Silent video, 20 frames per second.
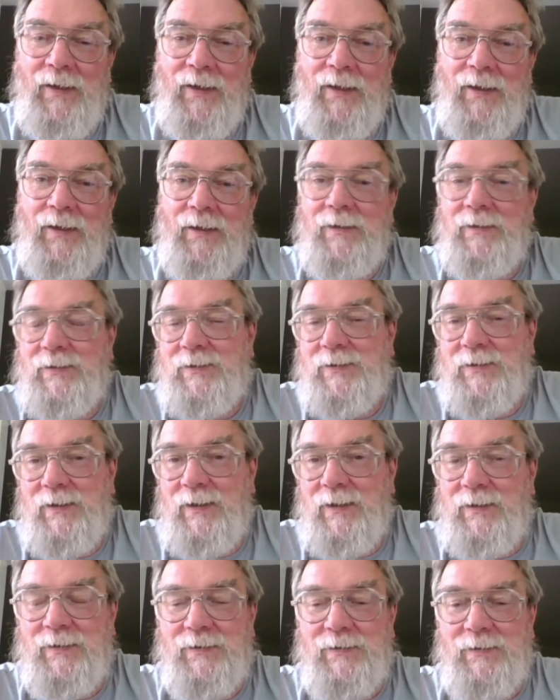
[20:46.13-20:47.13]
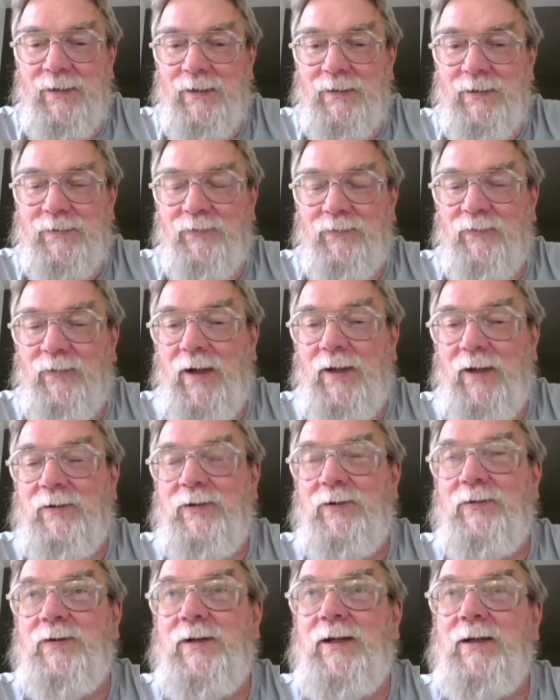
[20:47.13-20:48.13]
And it's rather
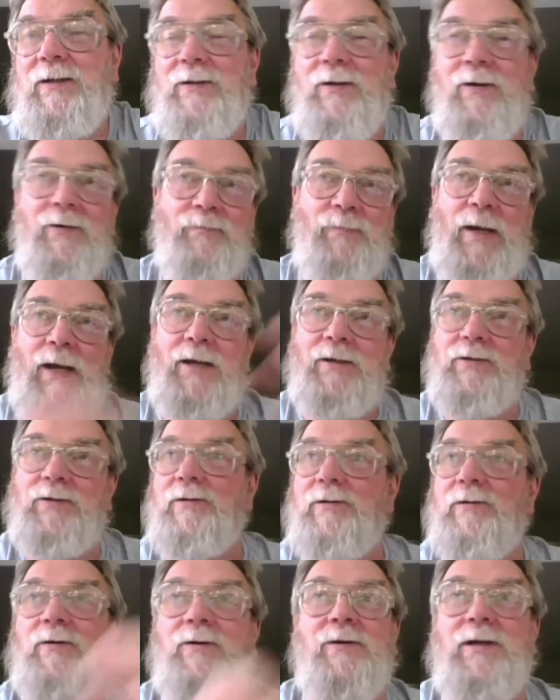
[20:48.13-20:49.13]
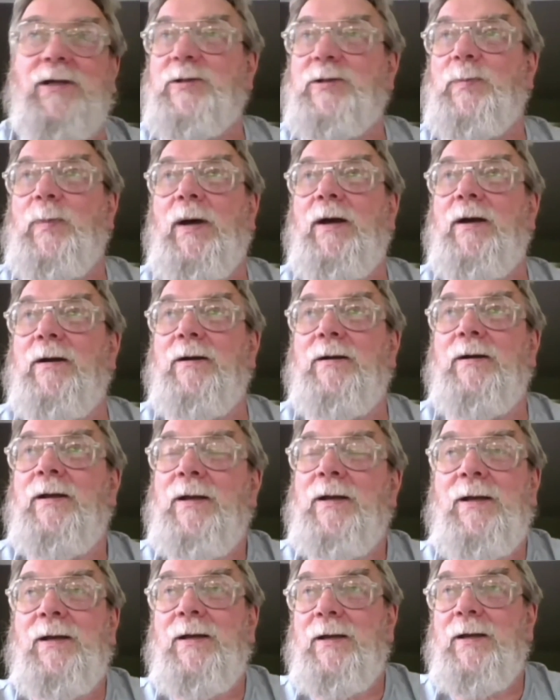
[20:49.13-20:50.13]
unique. Their patents are long expired,
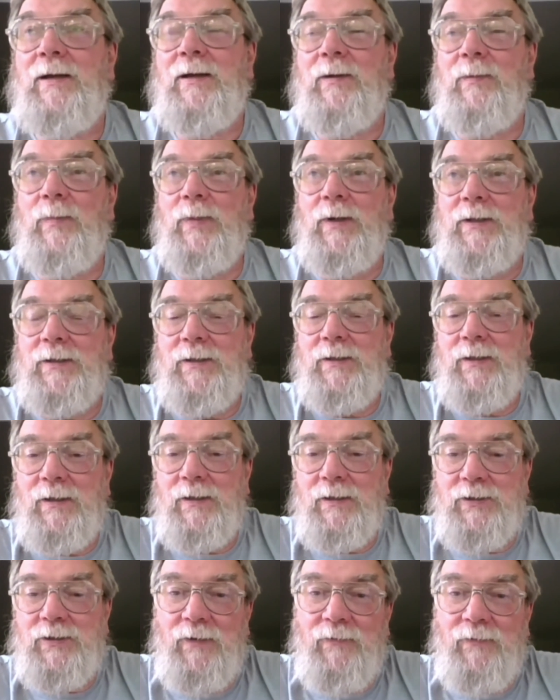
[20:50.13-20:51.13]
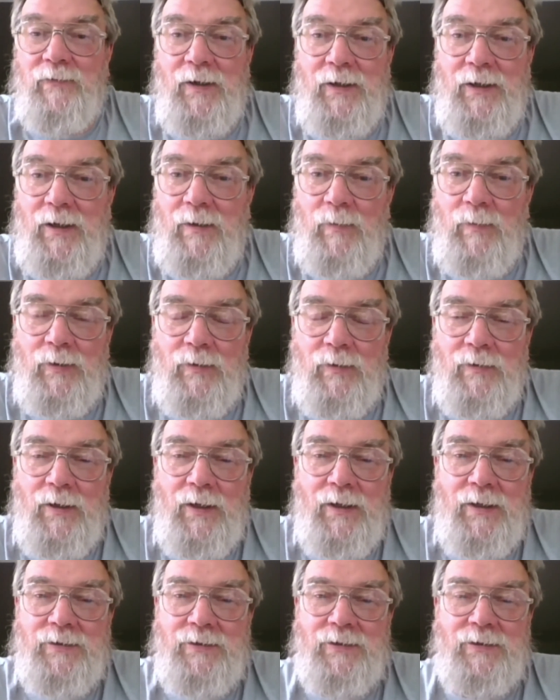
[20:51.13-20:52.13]
but Chevron Chemical
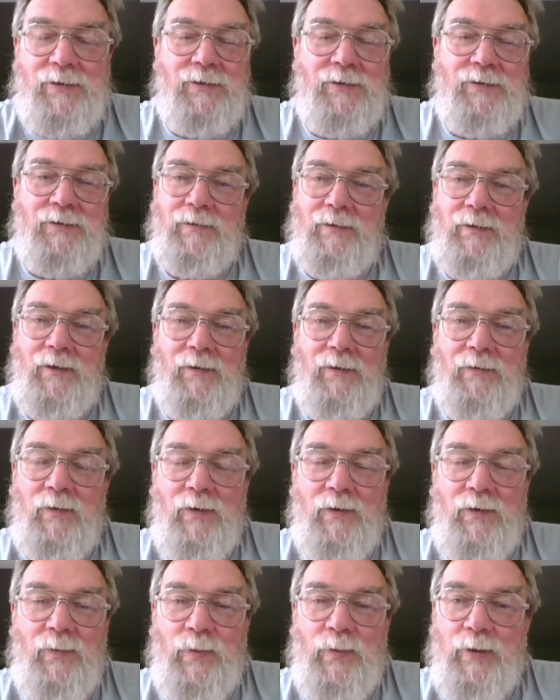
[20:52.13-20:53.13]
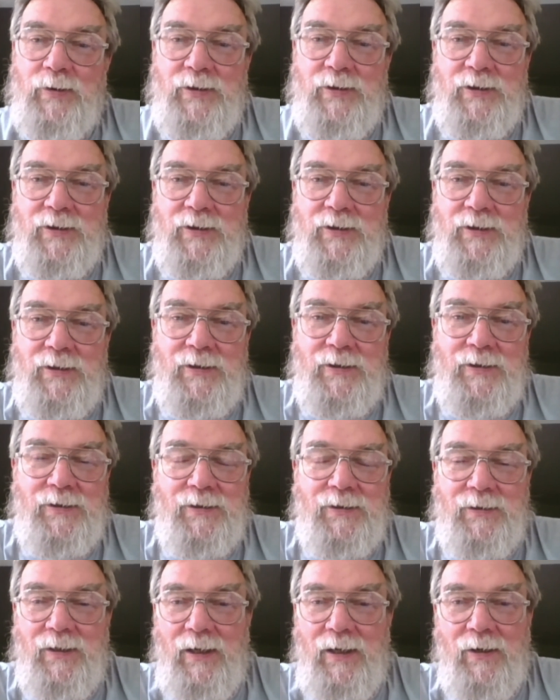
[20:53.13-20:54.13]
has, all the processes,
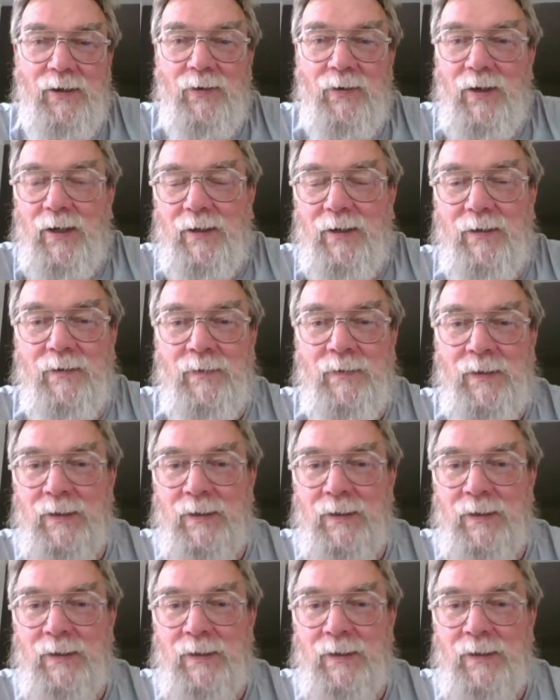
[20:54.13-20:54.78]
and they know how to.